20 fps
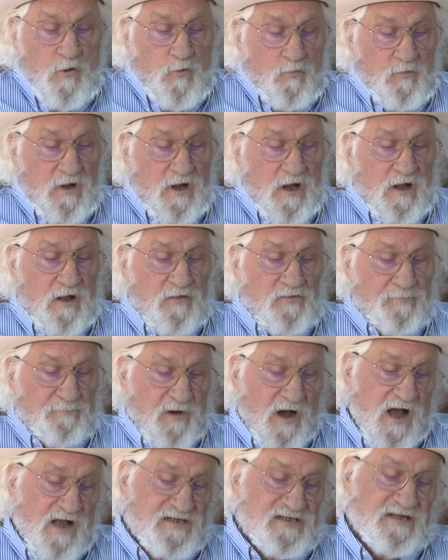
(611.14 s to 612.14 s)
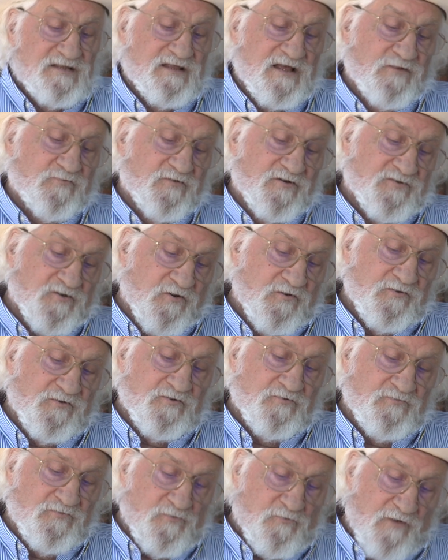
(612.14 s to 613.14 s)
Well, the posse then
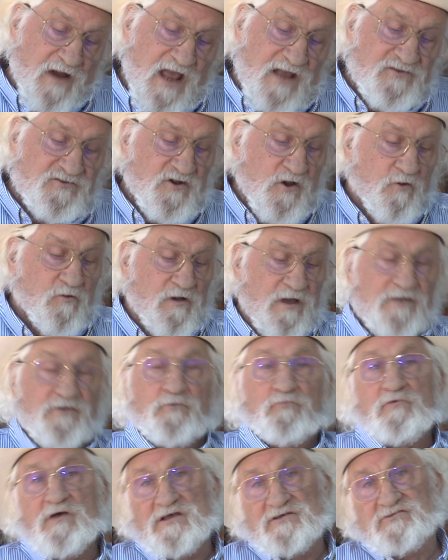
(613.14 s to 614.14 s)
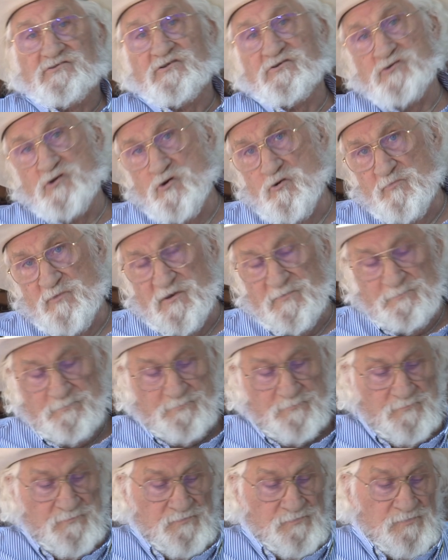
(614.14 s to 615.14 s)
returned to the rancho and arrested Newman.
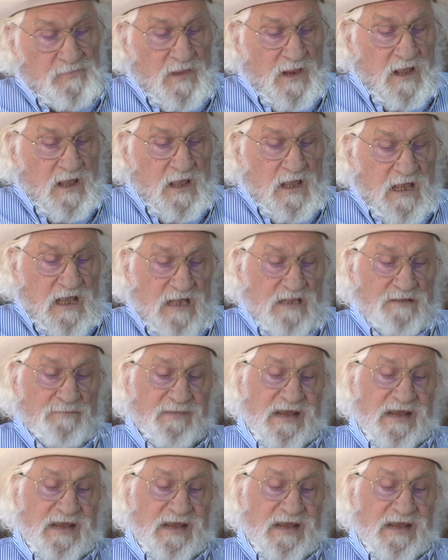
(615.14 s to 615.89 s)
In the